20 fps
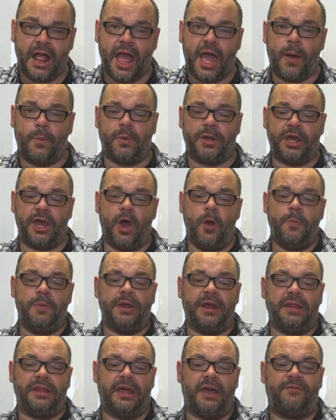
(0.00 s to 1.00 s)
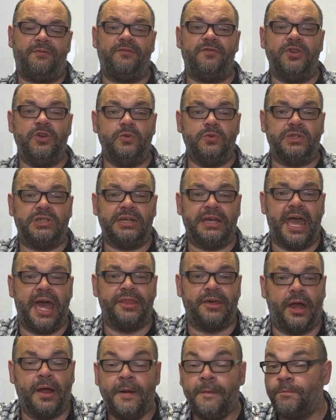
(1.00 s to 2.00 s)
And when they open it, they're fused
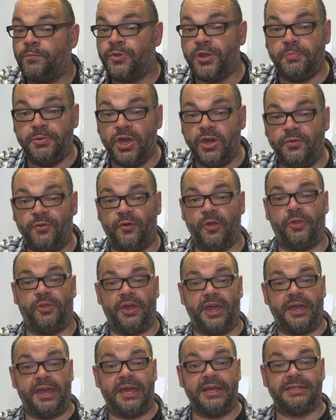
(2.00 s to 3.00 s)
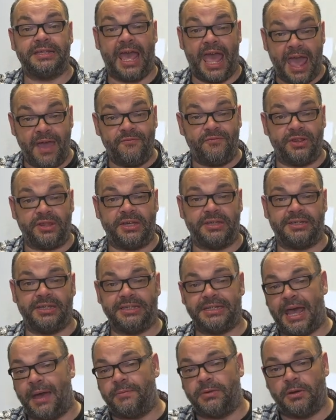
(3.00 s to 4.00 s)
together. The beautiful thing is everything's
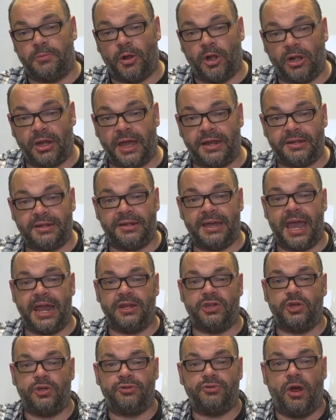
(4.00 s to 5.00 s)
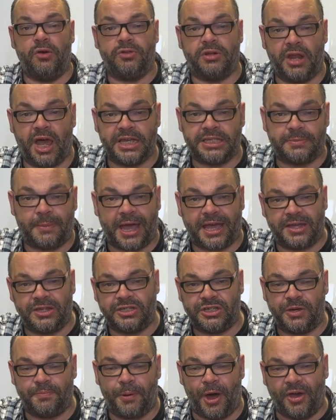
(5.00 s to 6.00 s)
examinable. And at the end, you throw the lighter back
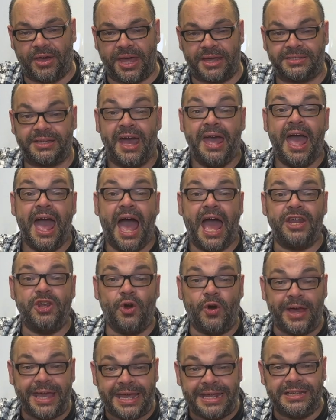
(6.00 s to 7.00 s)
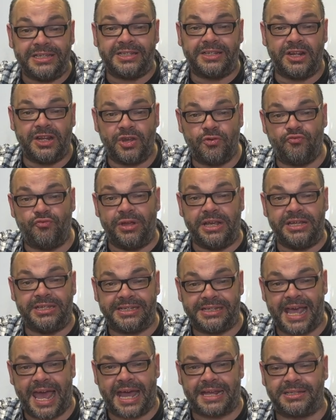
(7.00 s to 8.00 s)
into your pocket and you're instantly
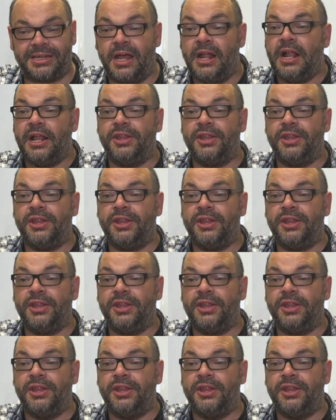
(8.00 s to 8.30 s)
reset.